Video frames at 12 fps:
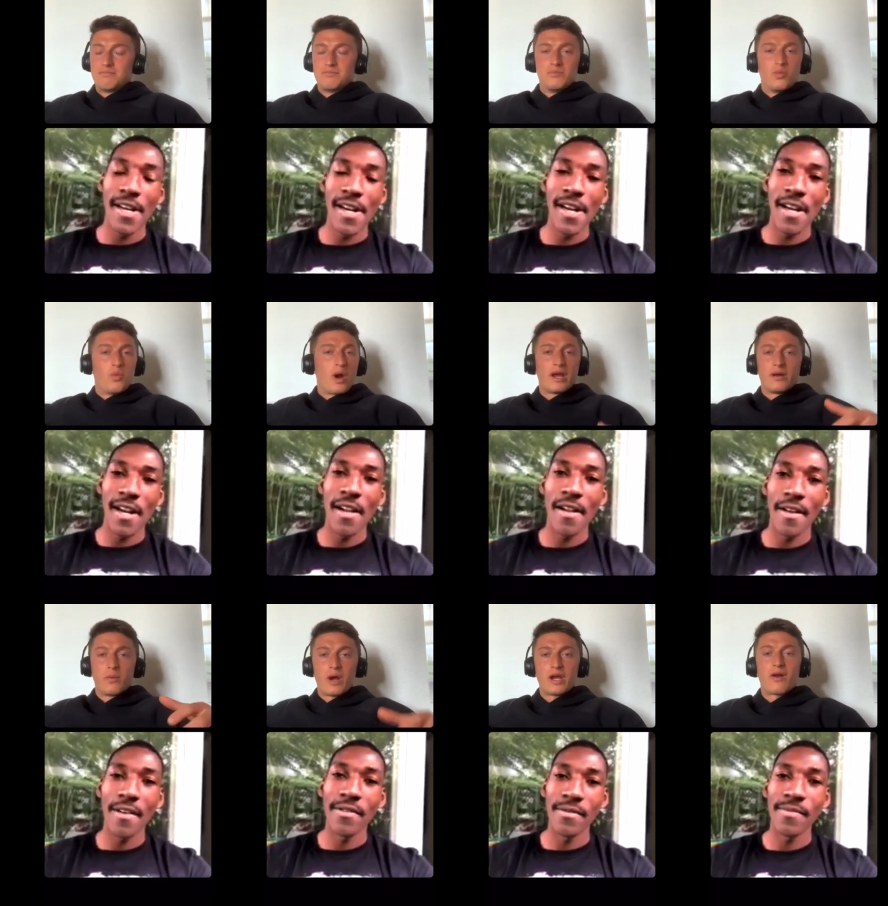Speaker 1: where where
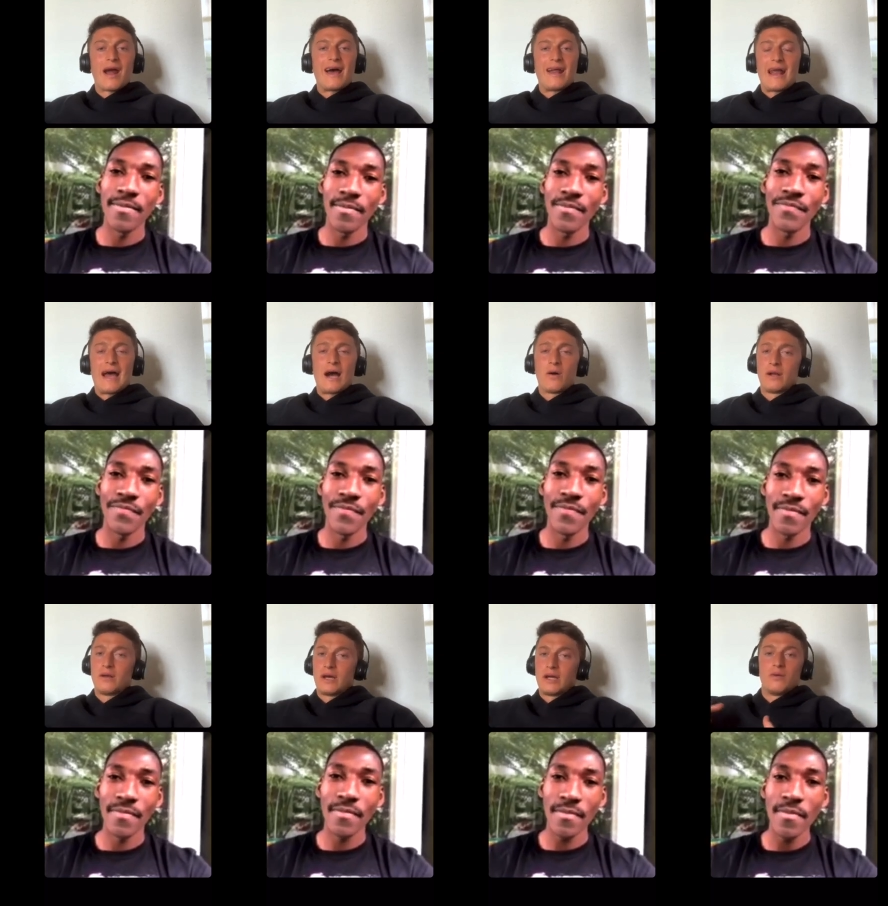you're at now, and
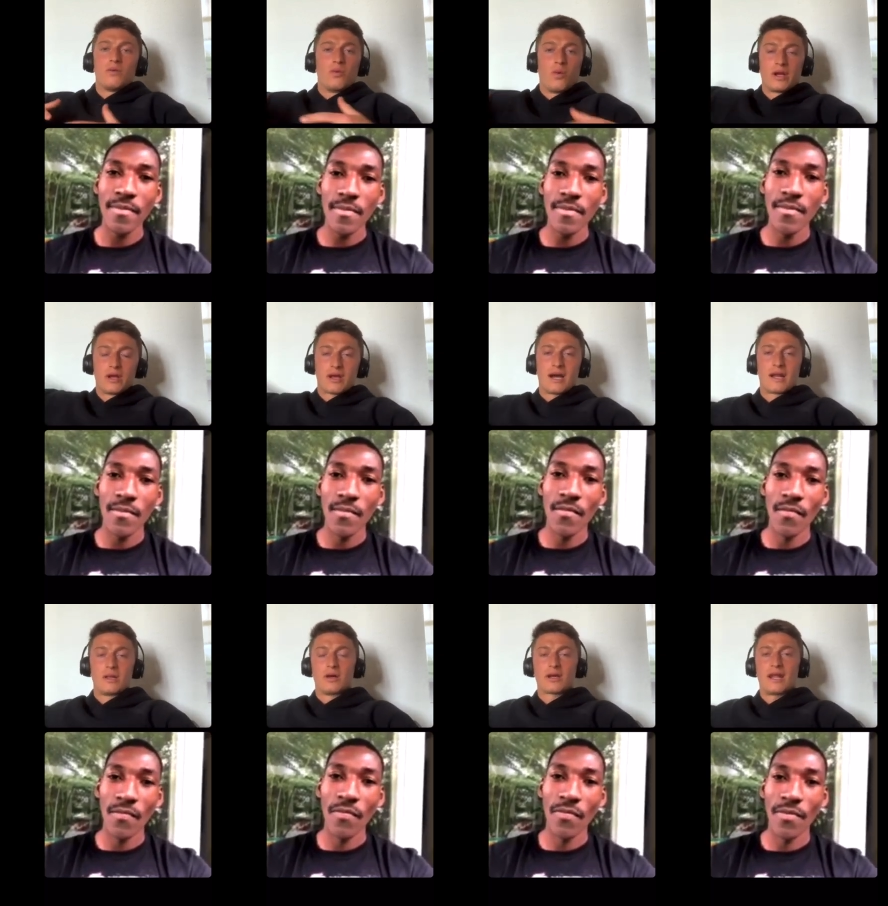and what you're kind of
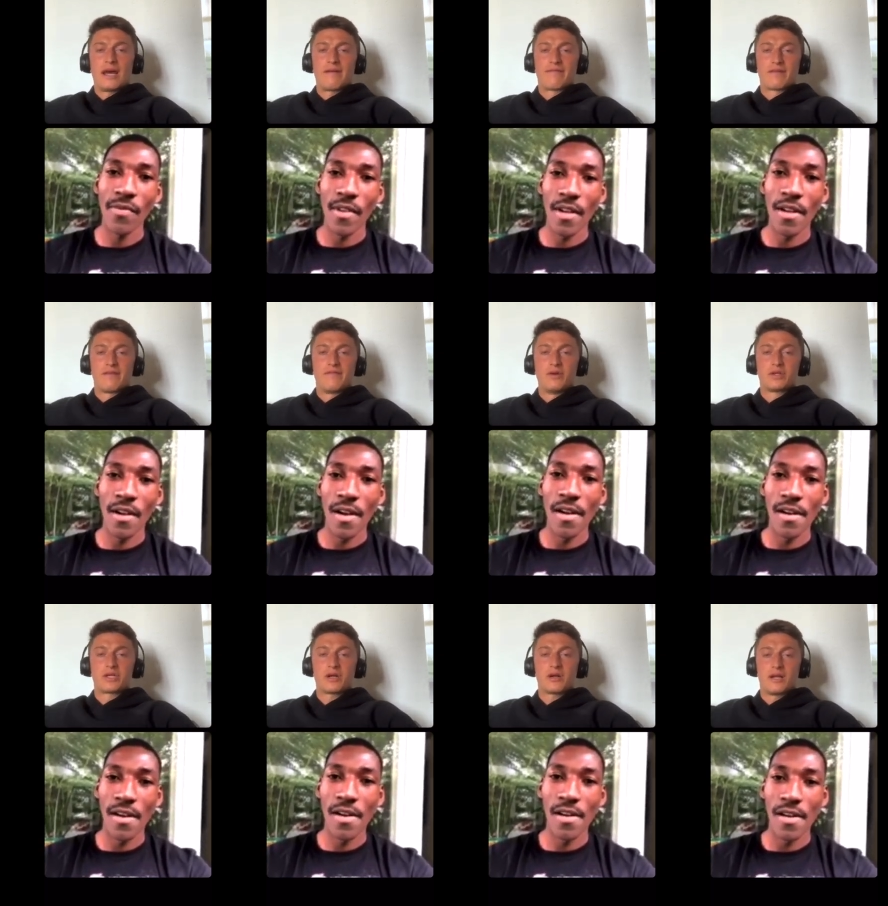looking at for the
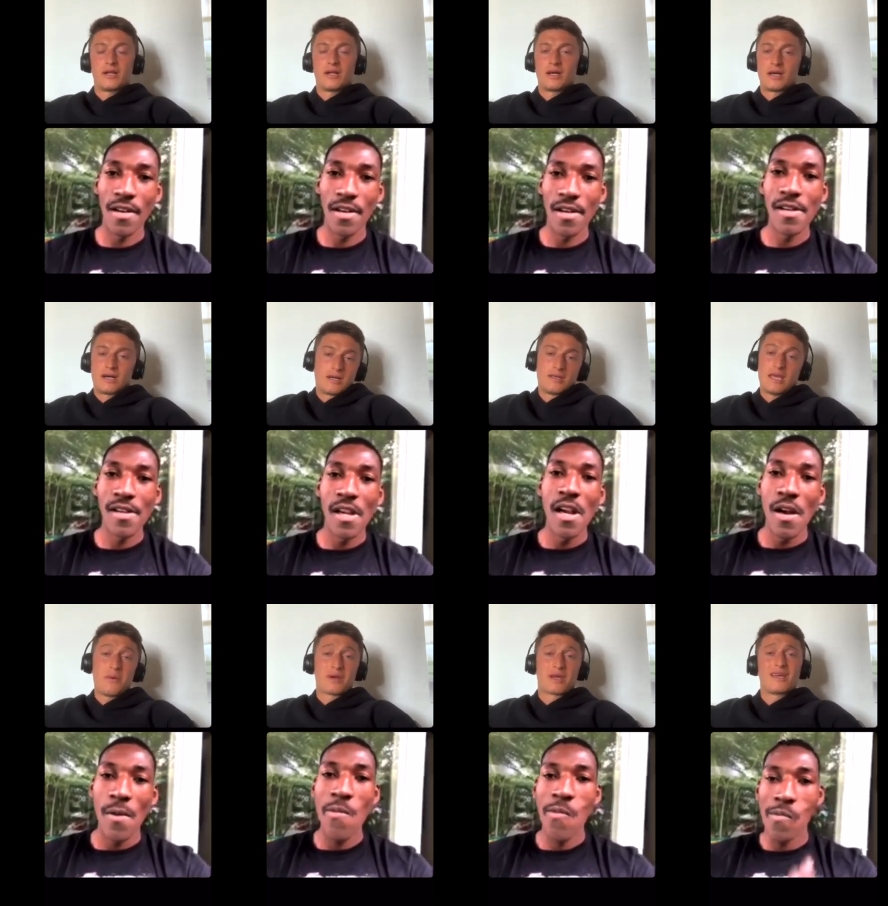future, and uh, yeah, we
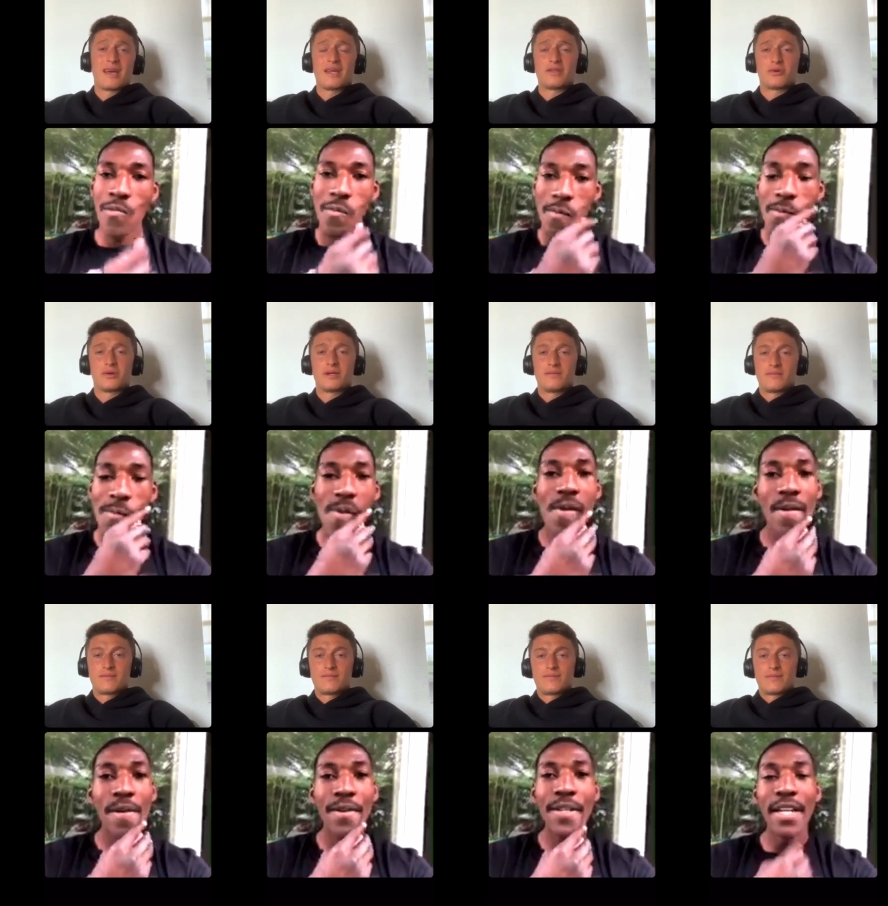could get into it.
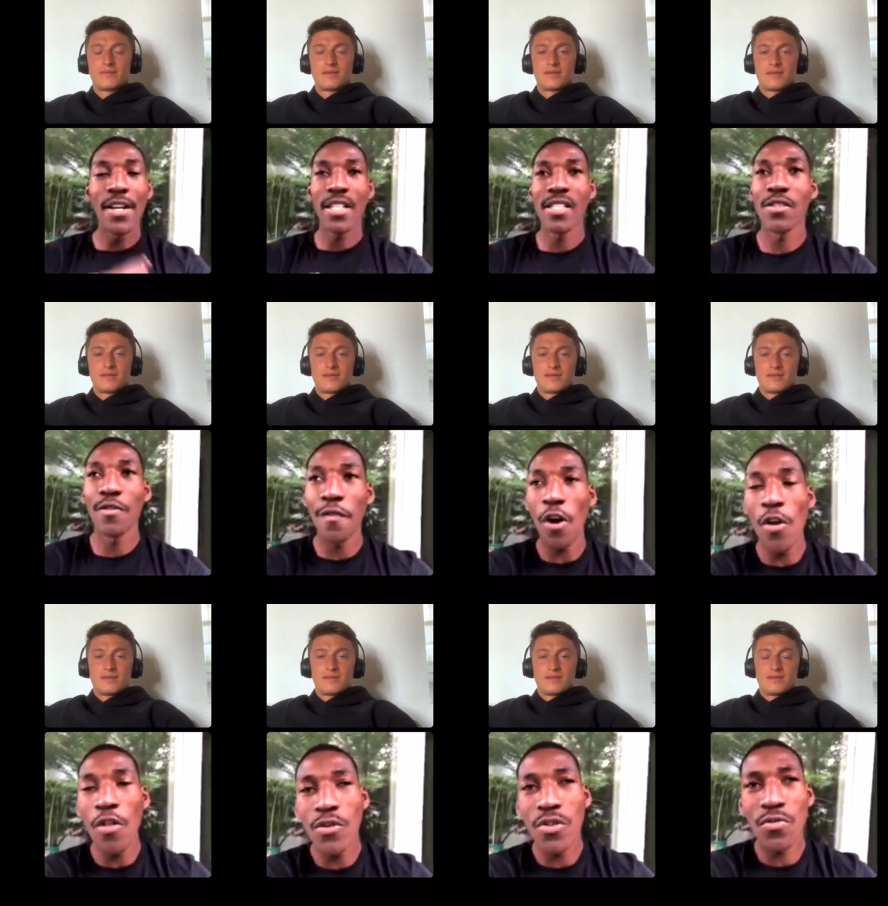
Speaker 2: Yeah, okay. So for all
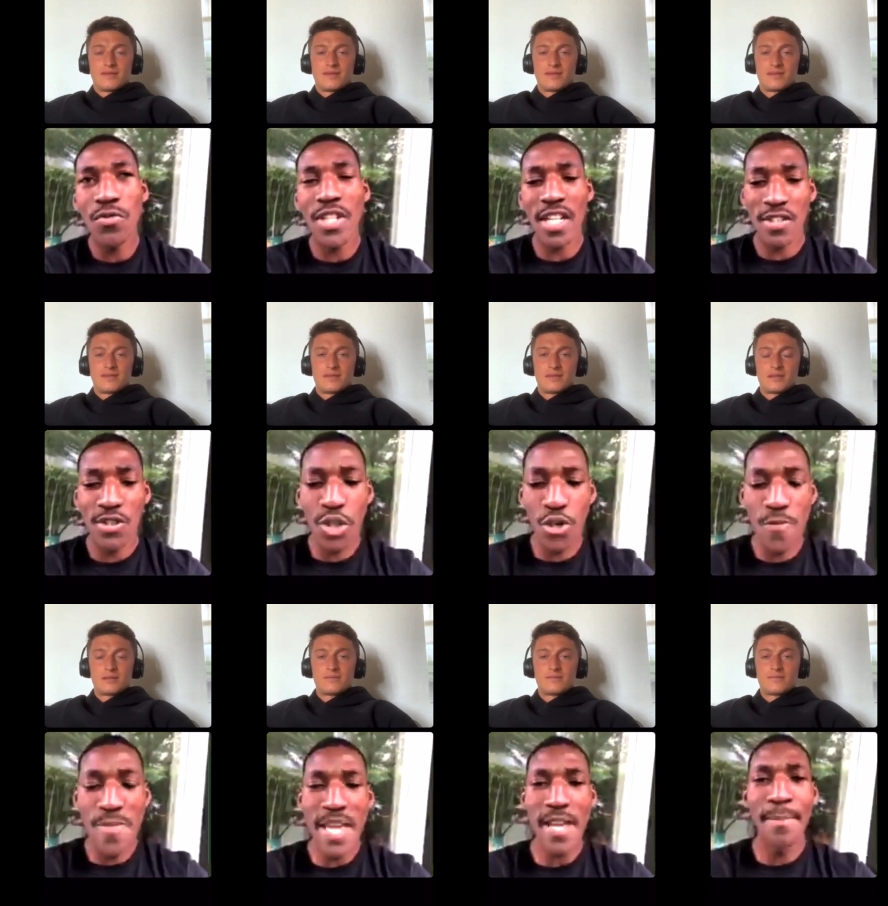those who doesn't know
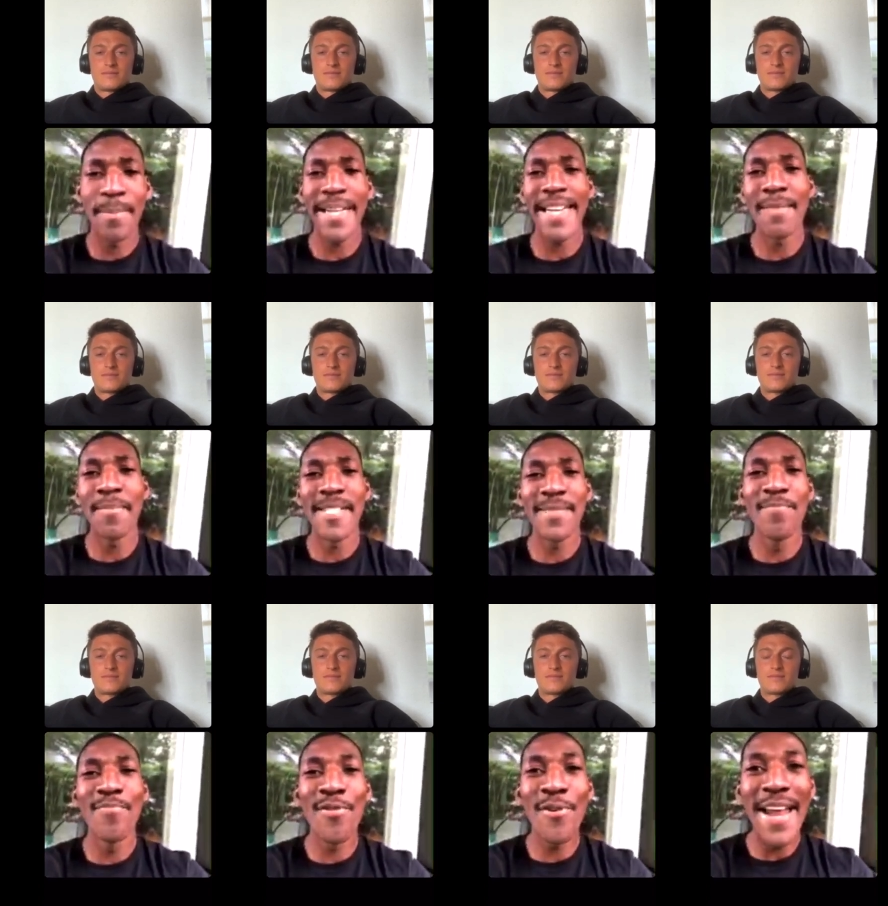me, my name is
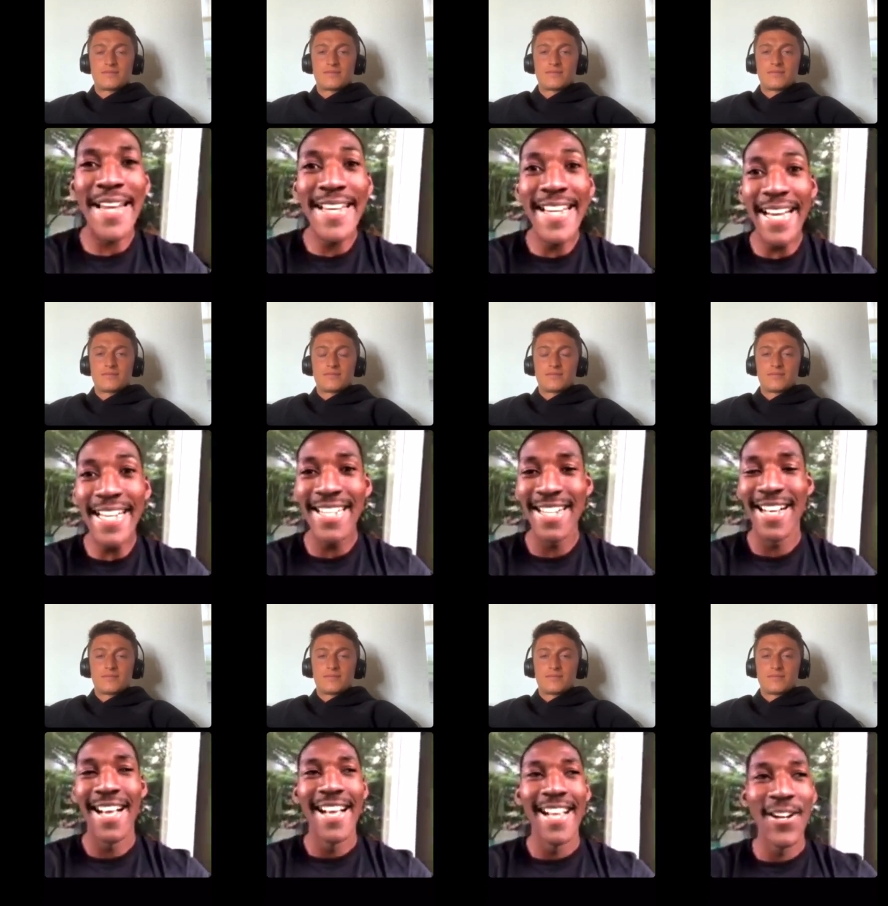Brandon
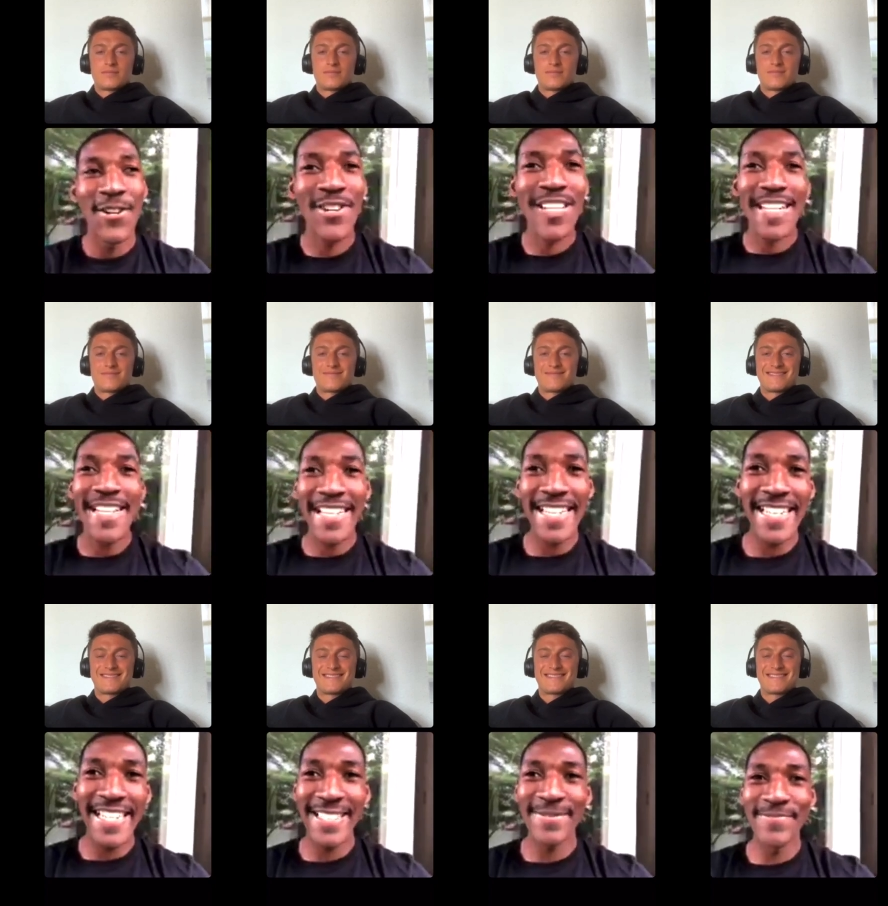
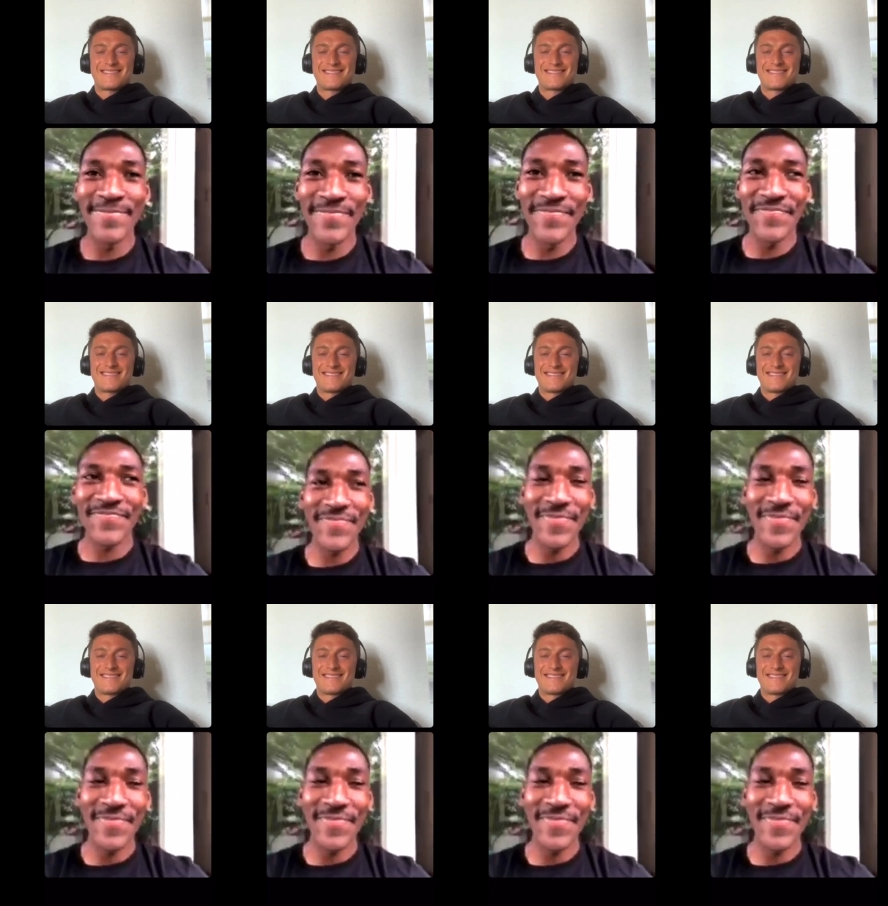um,